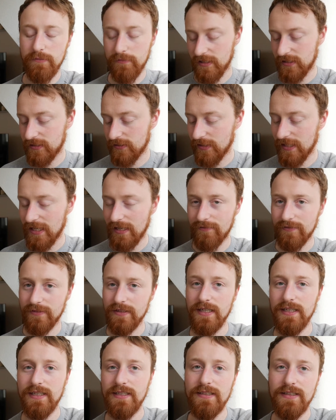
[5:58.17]
make sure I haven't
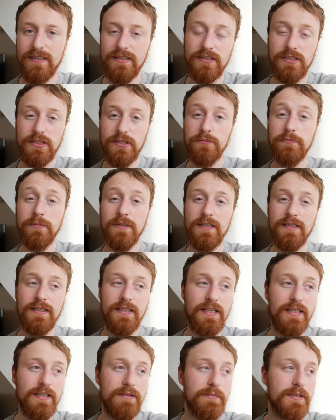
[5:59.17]
anything stupid in
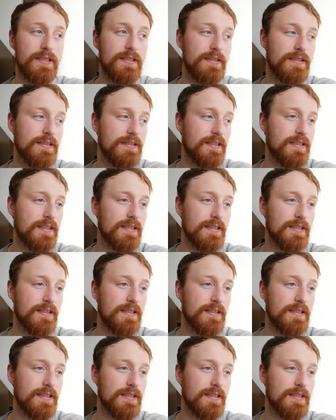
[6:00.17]
there, because